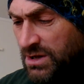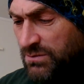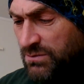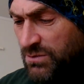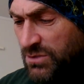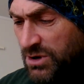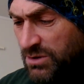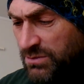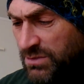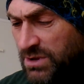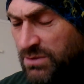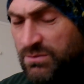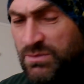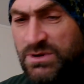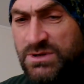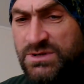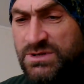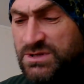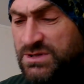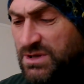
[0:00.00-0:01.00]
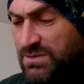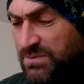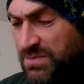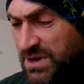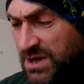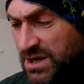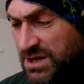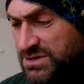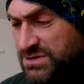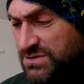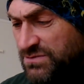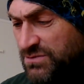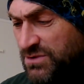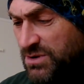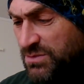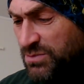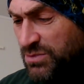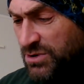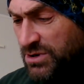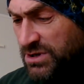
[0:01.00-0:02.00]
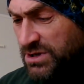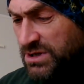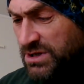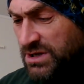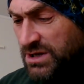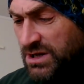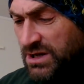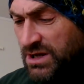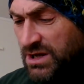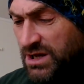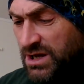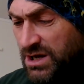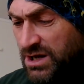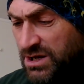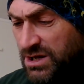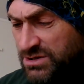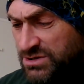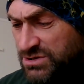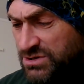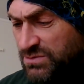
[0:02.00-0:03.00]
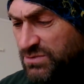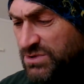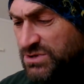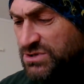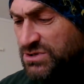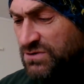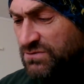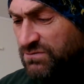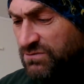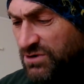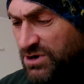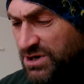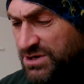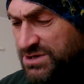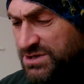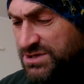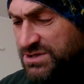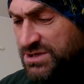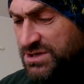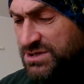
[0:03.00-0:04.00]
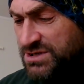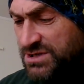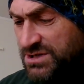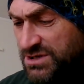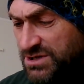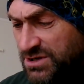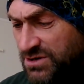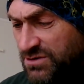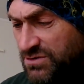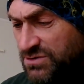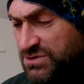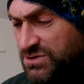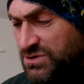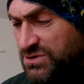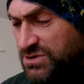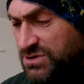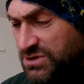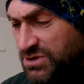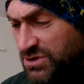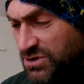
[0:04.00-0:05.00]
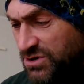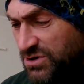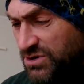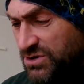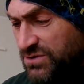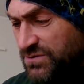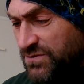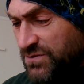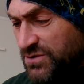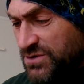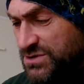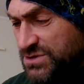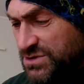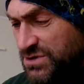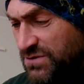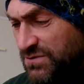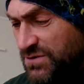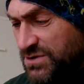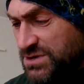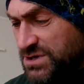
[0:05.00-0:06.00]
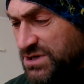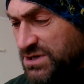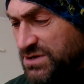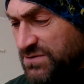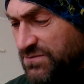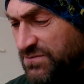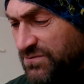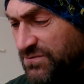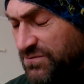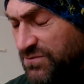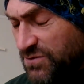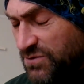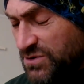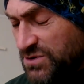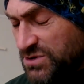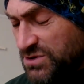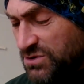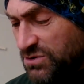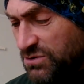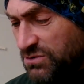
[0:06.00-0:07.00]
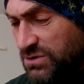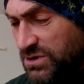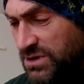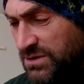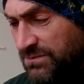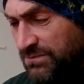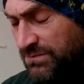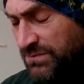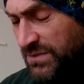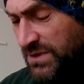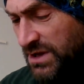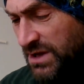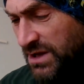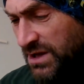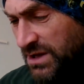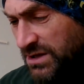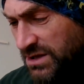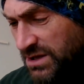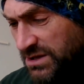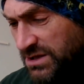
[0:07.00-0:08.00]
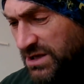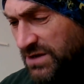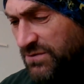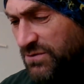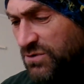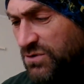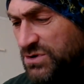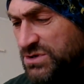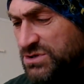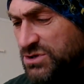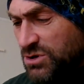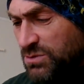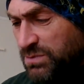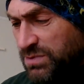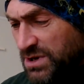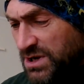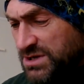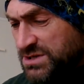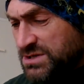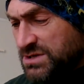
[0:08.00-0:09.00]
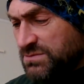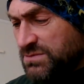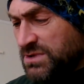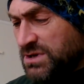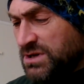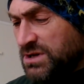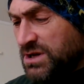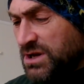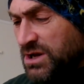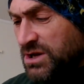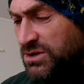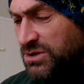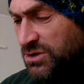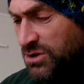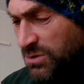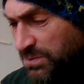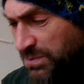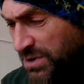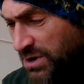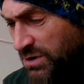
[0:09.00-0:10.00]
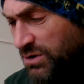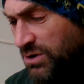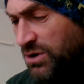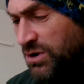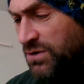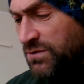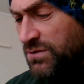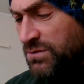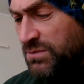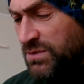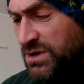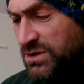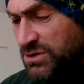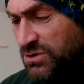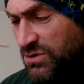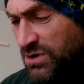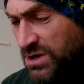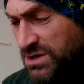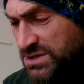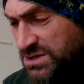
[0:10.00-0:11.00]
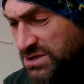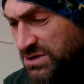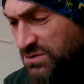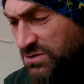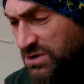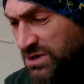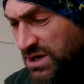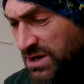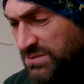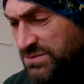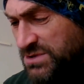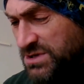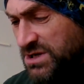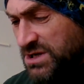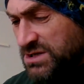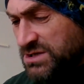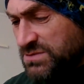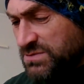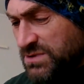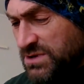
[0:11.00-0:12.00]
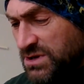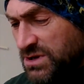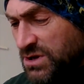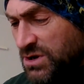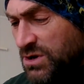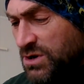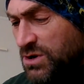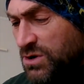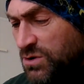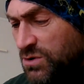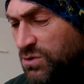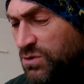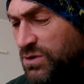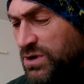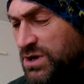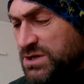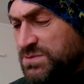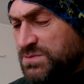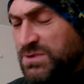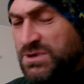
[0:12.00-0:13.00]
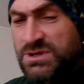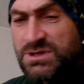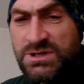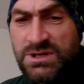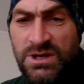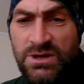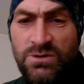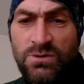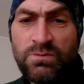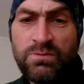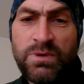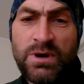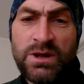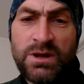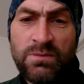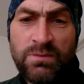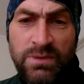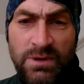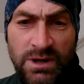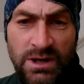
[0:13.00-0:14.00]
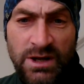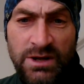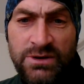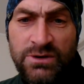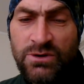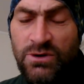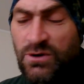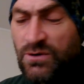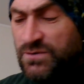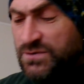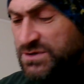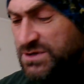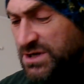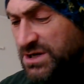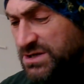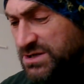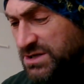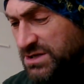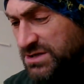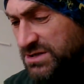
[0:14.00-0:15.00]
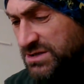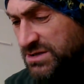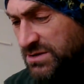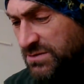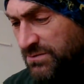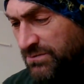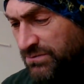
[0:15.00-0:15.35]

My members, the parts of my body, are instruments of righteousness, yield to God for service and for His glory. The devil has no place in me, no power over me, no unsettled claims against me. All has been settled by the blood of Jesus.